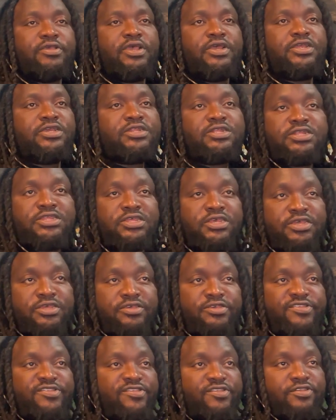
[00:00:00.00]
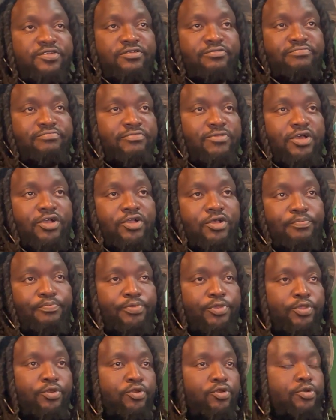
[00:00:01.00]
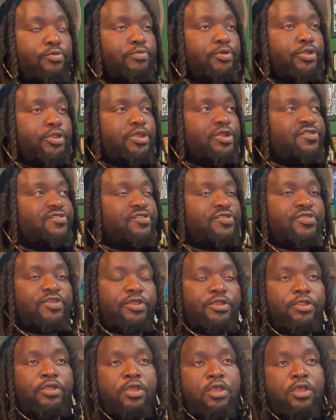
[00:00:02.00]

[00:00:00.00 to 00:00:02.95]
At the end of the day, it's still a computer. But here's the thing: